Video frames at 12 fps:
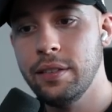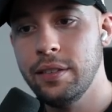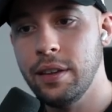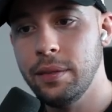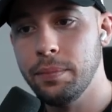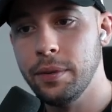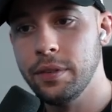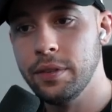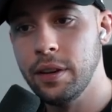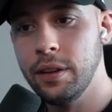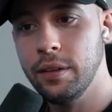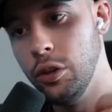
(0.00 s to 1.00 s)

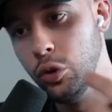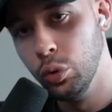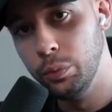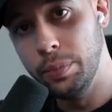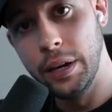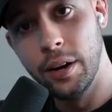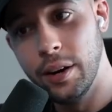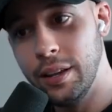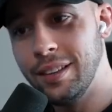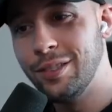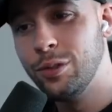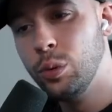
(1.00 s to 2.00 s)
10%, you would be
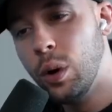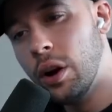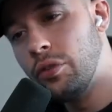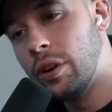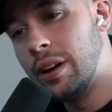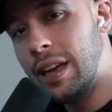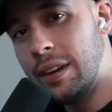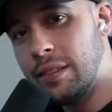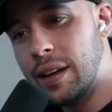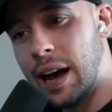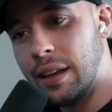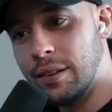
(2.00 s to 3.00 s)
earning
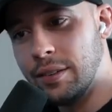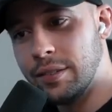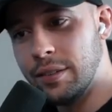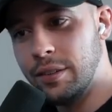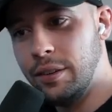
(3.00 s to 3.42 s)
$280,